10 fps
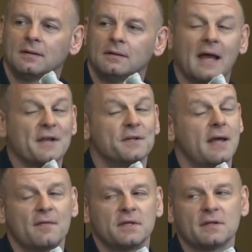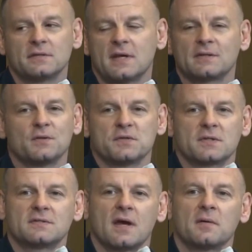arm. I didn't have any of the tattoos at
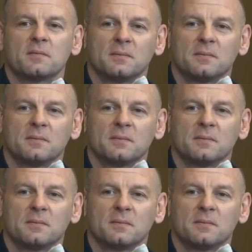the time.